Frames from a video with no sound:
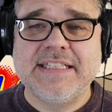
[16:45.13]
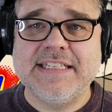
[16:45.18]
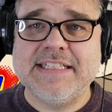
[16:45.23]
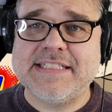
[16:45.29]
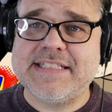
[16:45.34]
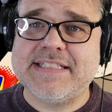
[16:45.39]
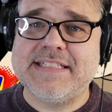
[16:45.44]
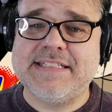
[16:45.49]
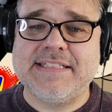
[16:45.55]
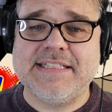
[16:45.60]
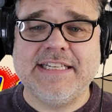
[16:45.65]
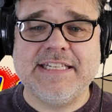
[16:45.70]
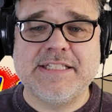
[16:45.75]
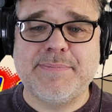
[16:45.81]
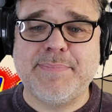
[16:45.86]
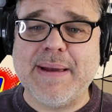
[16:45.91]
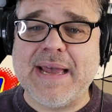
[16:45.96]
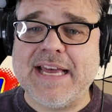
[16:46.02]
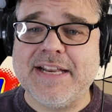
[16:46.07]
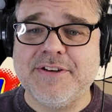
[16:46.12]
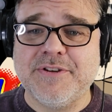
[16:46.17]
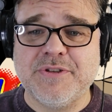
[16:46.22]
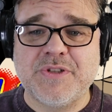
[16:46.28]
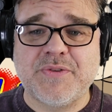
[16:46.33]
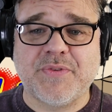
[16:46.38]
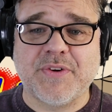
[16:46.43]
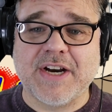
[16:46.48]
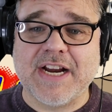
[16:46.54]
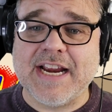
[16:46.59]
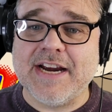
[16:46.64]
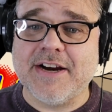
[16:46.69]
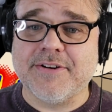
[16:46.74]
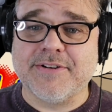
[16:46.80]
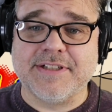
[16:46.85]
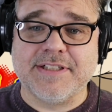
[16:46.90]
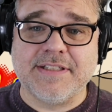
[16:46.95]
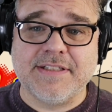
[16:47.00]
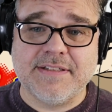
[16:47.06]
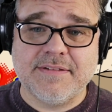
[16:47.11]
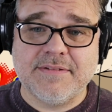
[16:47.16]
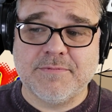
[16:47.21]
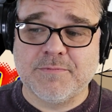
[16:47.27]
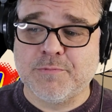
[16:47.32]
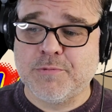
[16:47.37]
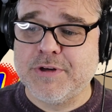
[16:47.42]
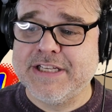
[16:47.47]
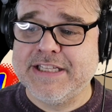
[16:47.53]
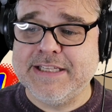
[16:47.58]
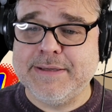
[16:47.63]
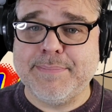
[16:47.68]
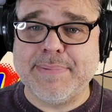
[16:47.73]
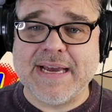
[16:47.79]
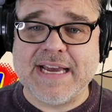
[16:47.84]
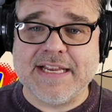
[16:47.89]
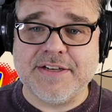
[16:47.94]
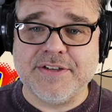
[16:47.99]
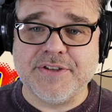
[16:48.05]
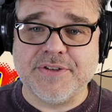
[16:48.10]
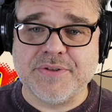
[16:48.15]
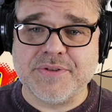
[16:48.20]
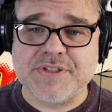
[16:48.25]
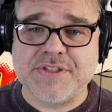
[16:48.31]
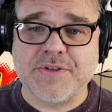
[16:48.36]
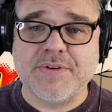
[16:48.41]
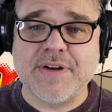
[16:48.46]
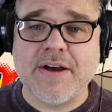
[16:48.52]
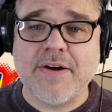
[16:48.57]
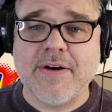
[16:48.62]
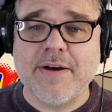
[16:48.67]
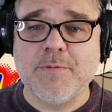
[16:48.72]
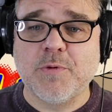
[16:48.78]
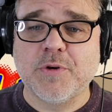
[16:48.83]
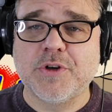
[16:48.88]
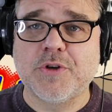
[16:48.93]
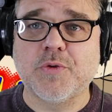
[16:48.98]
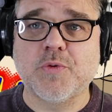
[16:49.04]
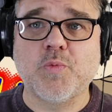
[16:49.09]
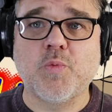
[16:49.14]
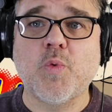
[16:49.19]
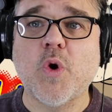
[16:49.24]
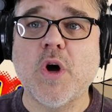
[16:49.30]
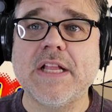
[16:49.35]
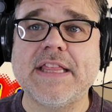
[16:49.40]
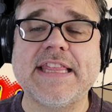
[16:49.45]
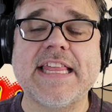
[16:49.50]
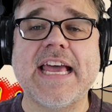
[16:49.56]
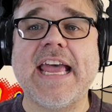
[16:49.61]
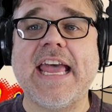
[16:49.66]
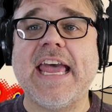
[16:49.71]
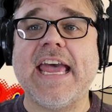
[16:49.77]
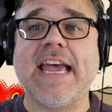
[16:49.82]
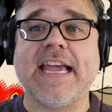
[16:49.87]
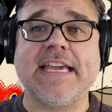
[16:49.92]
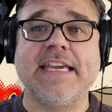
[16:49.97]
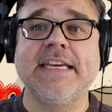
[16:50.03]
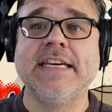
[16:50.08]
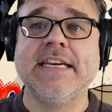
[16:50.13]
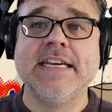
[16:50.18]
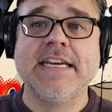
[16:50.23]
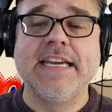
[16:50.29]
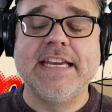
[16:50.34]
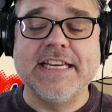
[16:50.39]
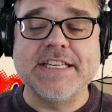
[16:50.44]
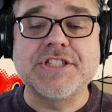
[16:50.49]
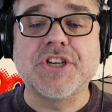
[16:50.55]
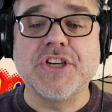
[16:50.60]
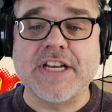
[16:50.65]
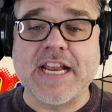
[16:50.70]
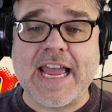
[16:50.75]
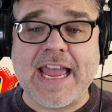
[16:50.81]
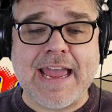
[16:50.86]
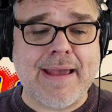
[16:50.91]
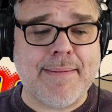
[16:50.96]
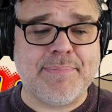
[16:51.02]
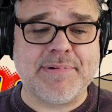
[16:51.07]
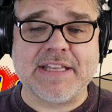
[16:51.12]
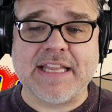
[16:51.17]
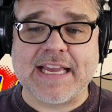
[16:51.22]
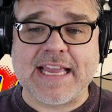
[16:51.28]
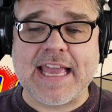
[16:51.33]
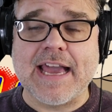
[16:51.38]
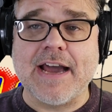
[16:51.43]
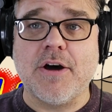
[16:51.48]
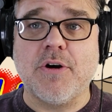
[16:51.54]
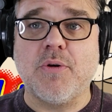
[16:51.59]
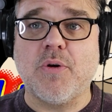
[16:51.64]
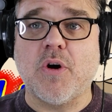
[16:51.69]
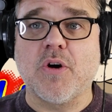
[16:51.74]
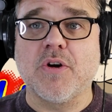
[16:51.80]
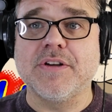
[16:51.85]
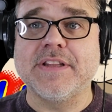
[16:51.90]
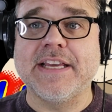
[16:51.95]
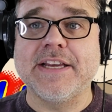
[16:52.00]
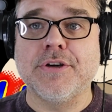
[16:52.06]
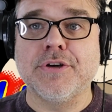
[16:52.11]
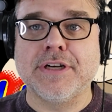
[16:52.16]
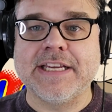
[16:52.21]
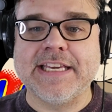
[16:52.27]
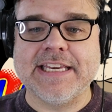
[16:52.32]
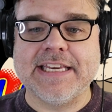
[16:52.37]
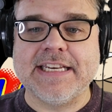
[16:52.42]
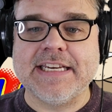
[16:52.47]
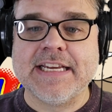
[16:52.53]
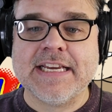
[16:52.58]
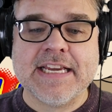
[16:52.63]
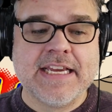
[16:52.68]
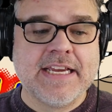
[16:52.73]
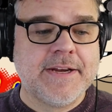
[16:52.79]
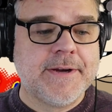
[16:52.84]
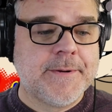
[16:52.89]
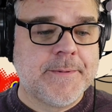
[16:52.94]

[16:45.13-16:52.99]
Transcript: This is bad news for Aaron. Really bad news. So now I wonder what the heck is going to happen. Like, how are they going to get...